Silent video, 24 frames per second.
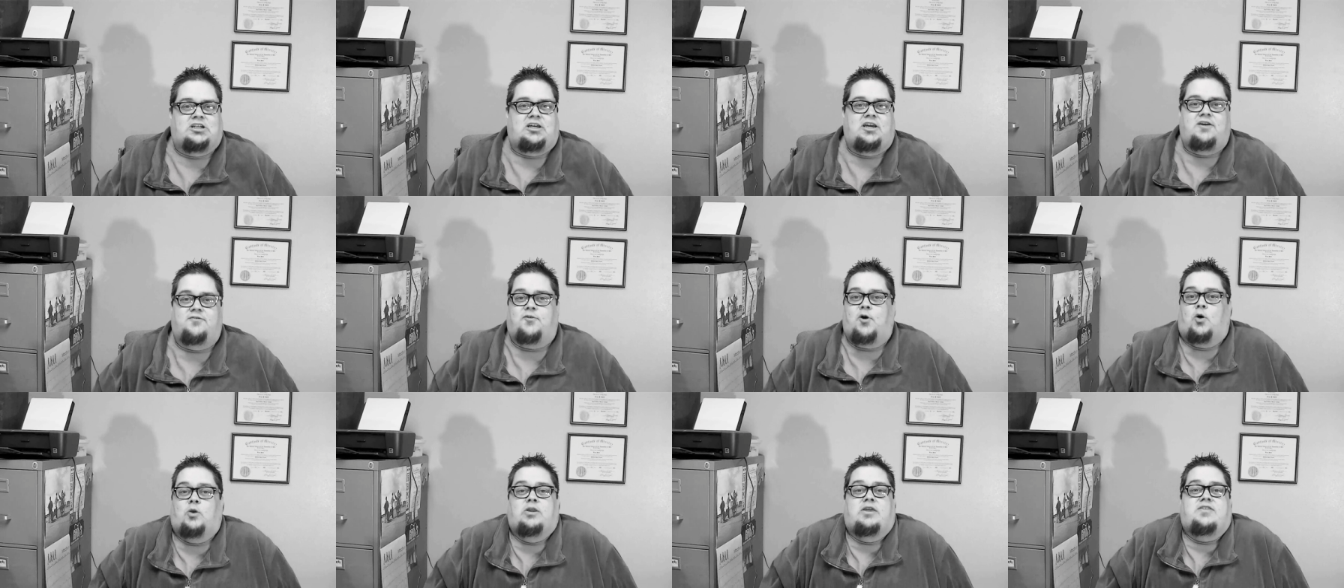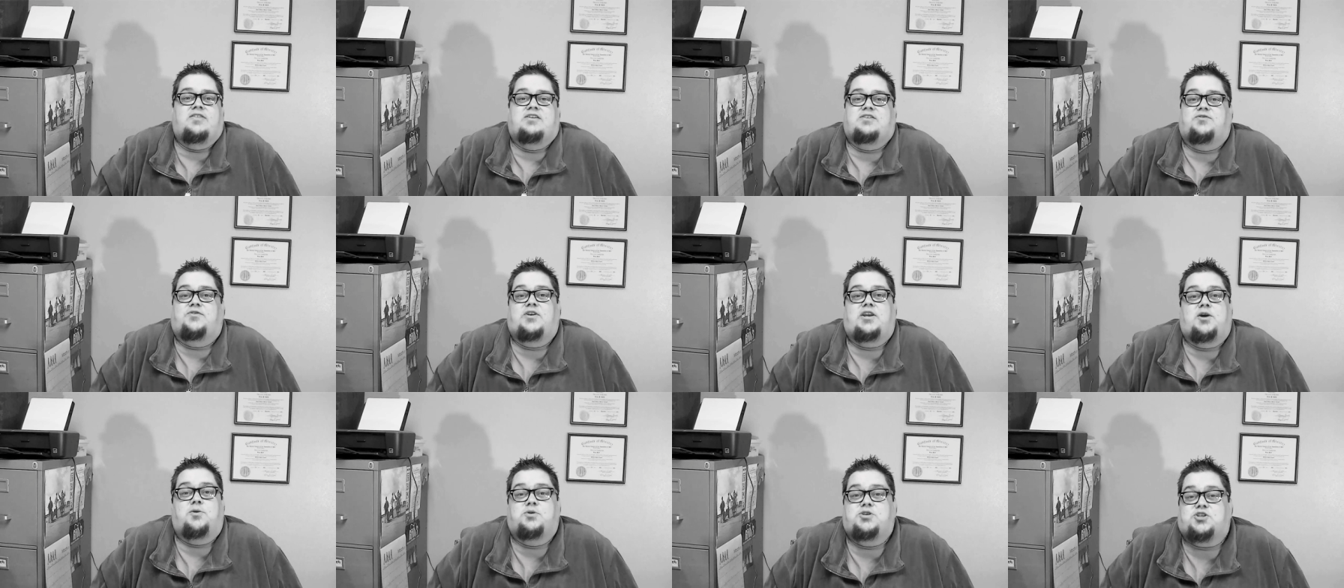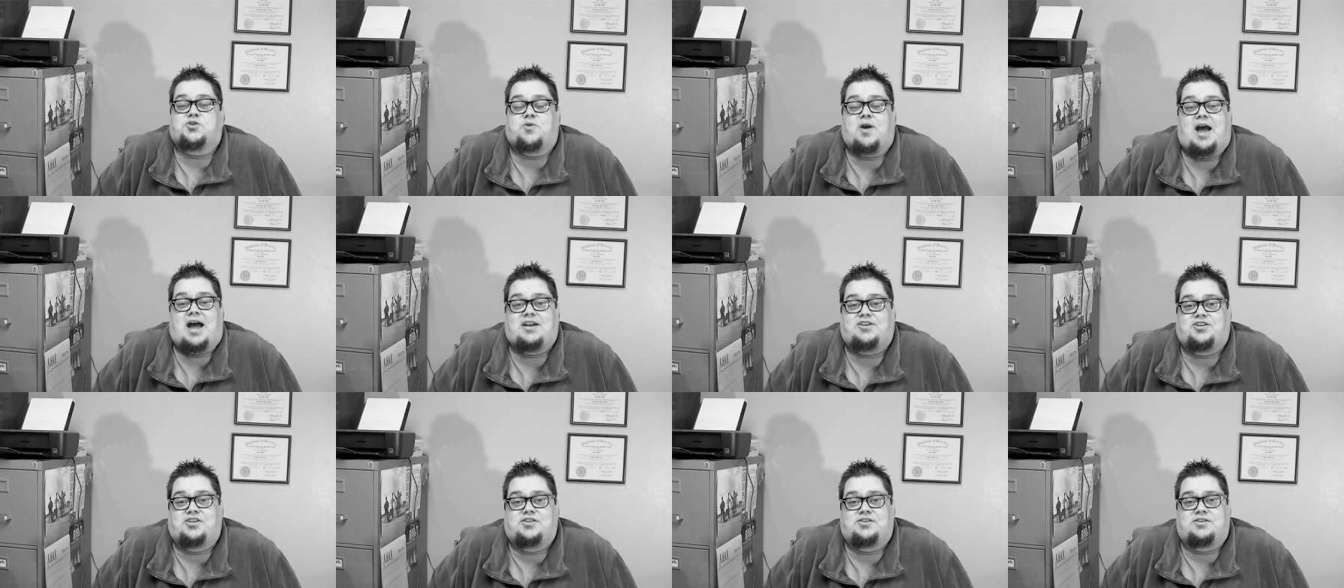if only this video was
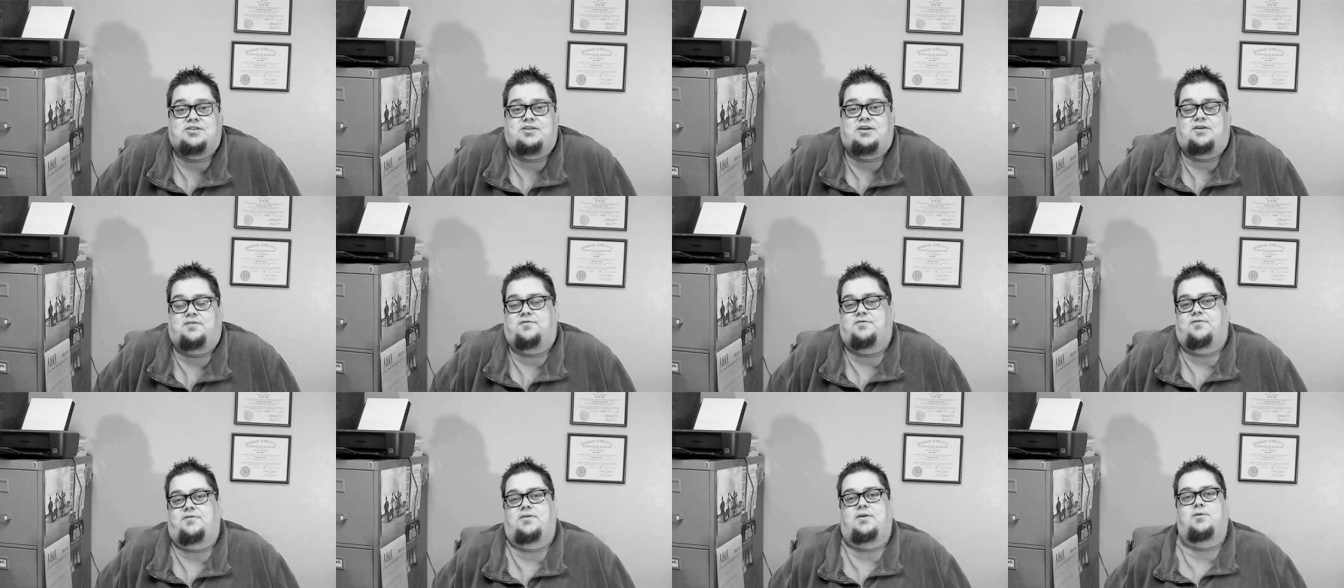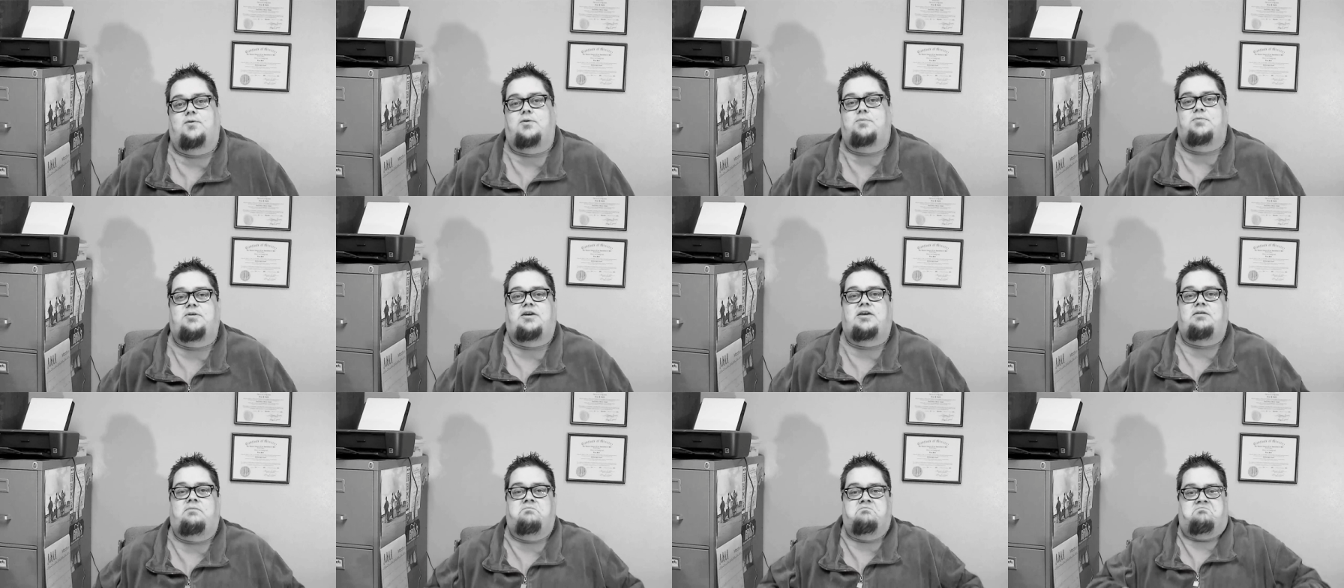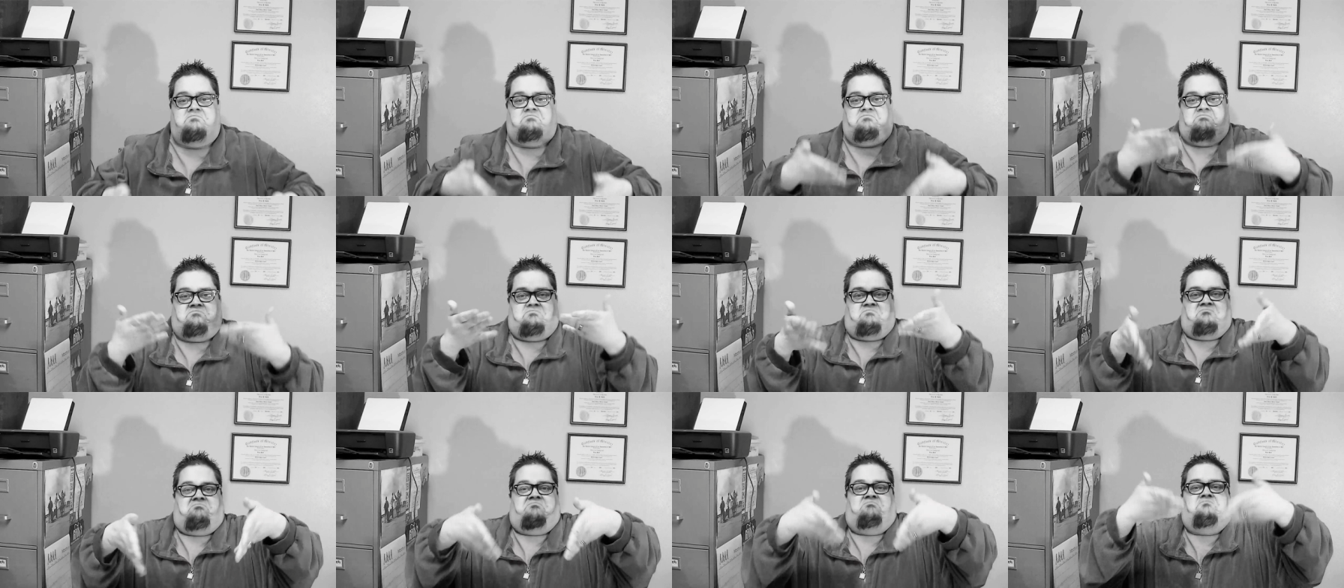scratch and sniff, it would be
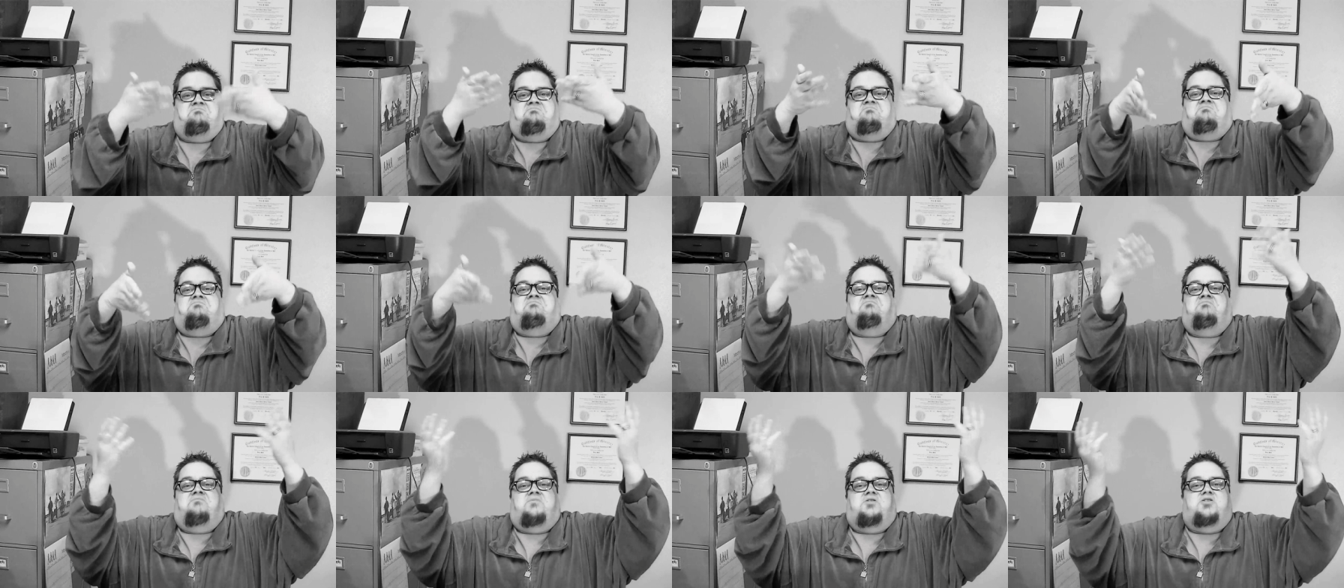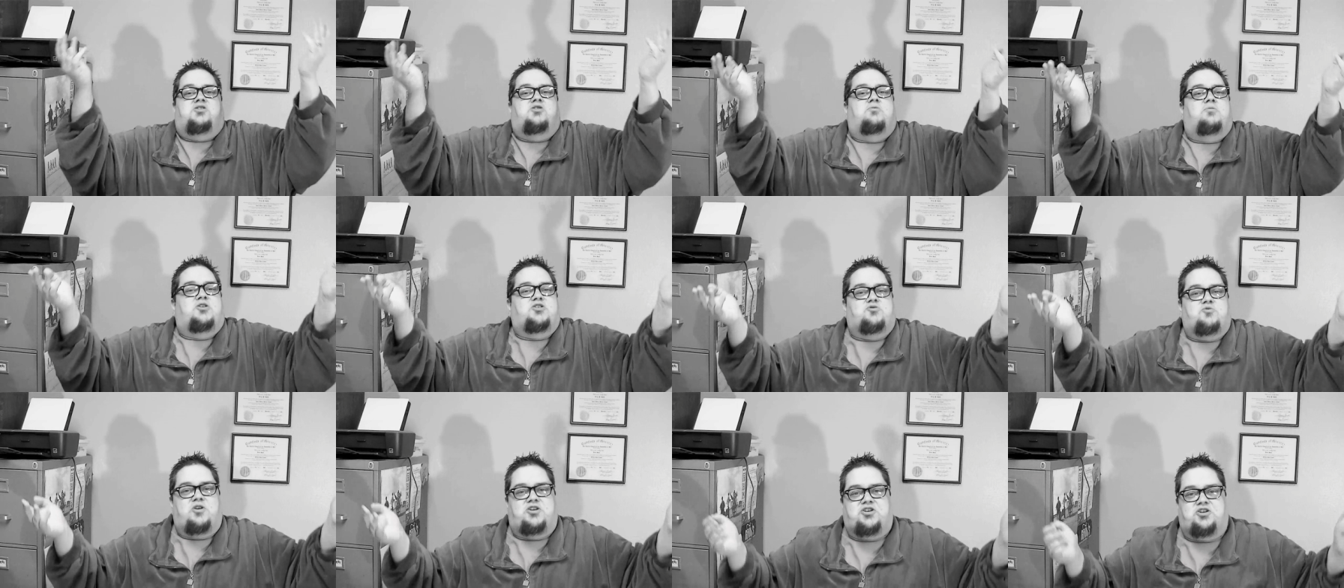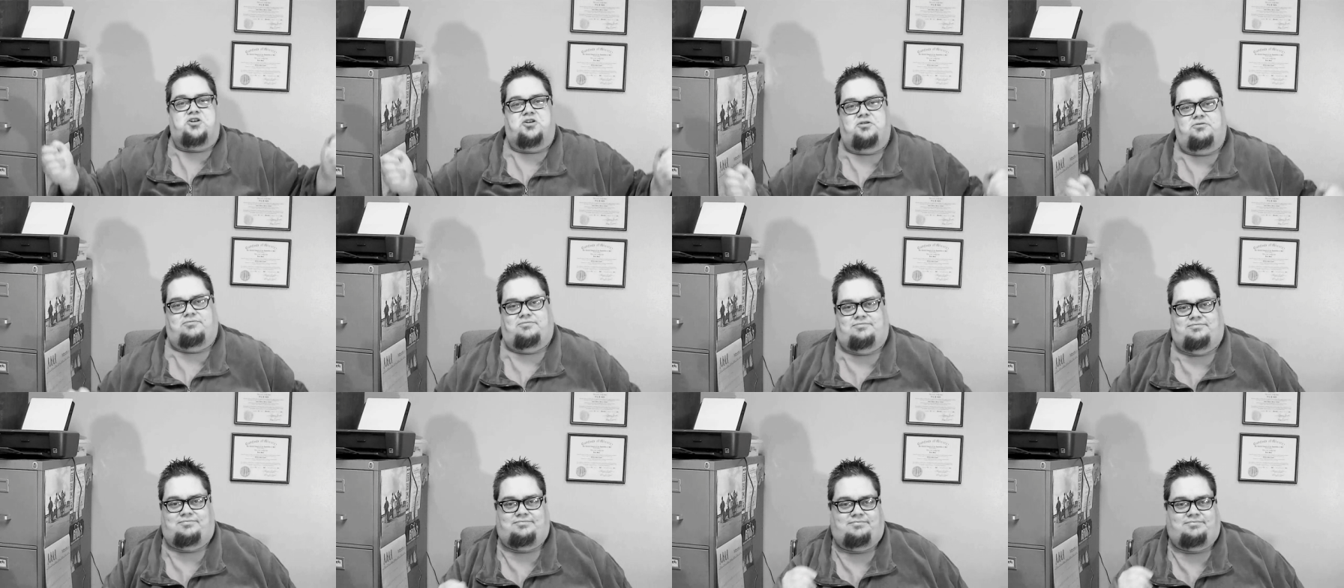so much richer.